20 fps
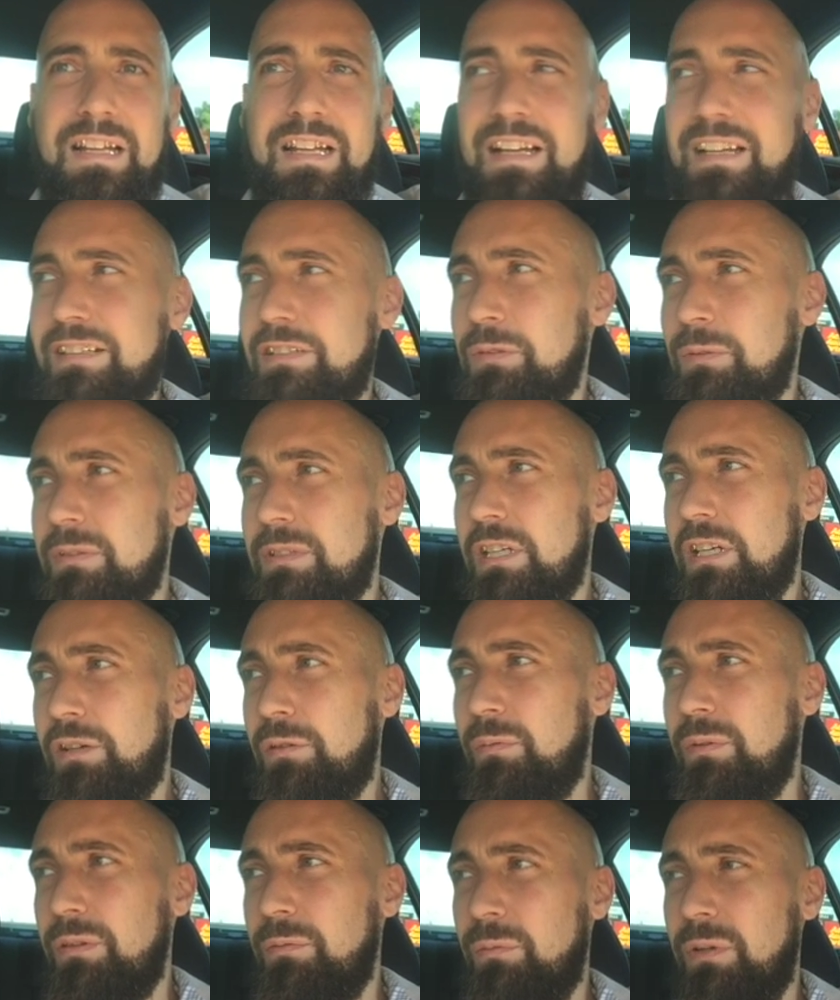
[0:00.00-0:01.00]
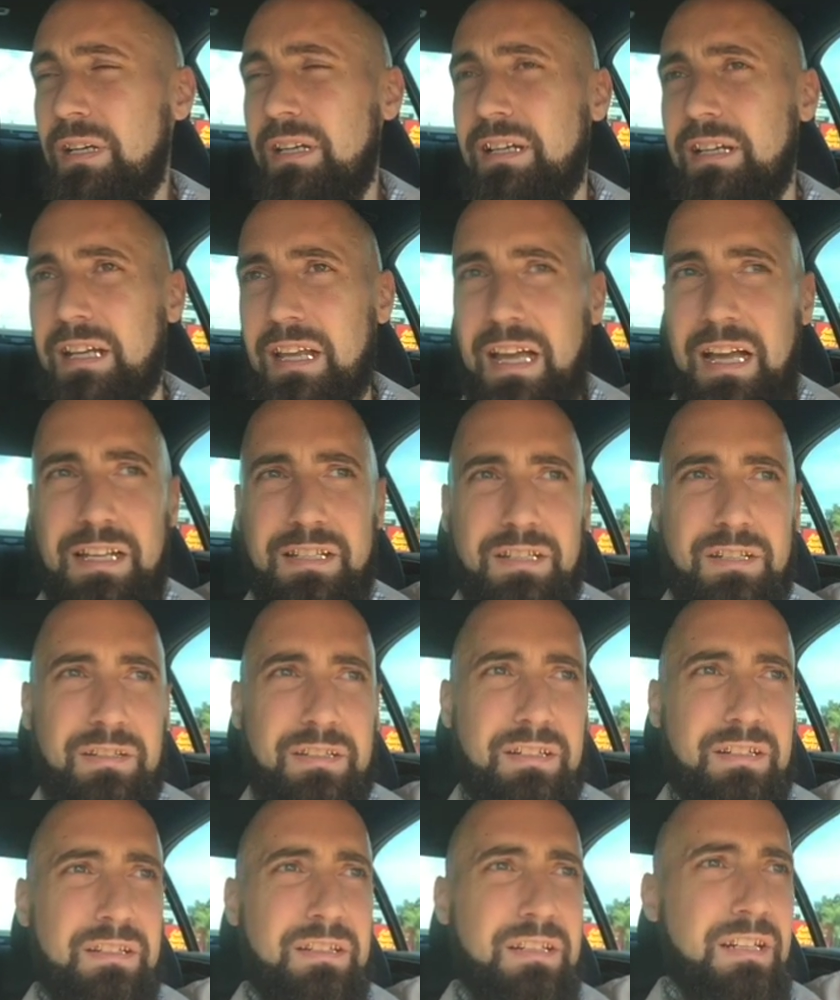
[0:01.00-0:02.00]
got into a talk with one of the guys on
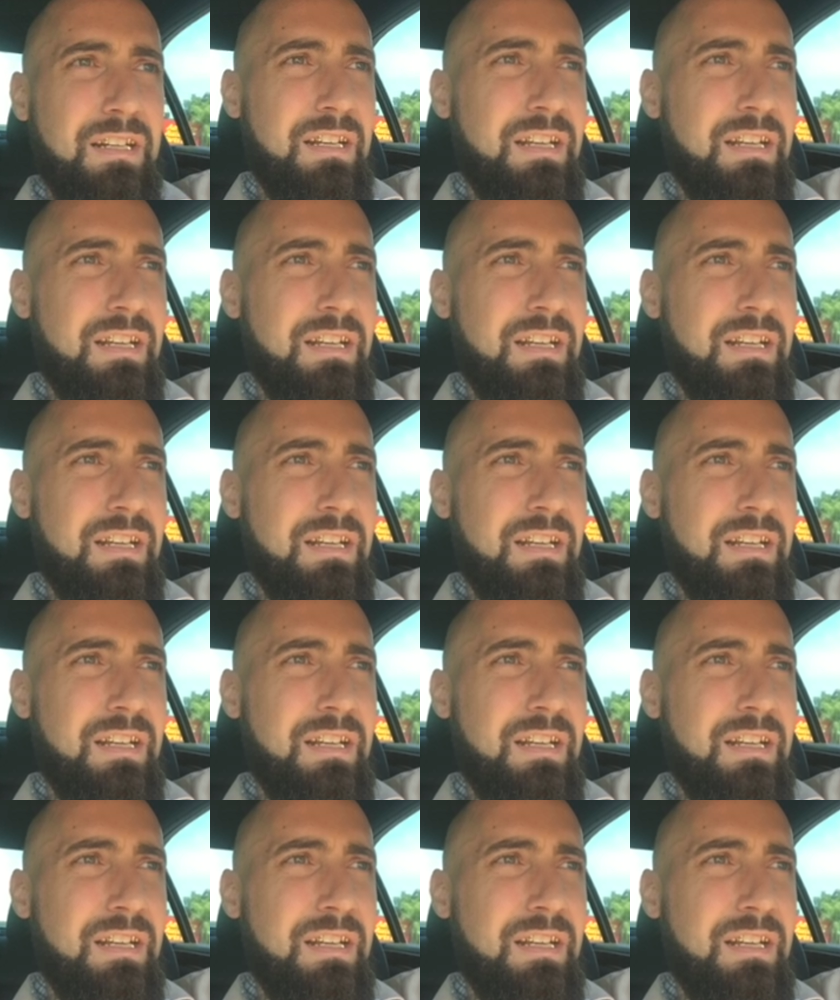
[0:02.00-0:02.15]
there,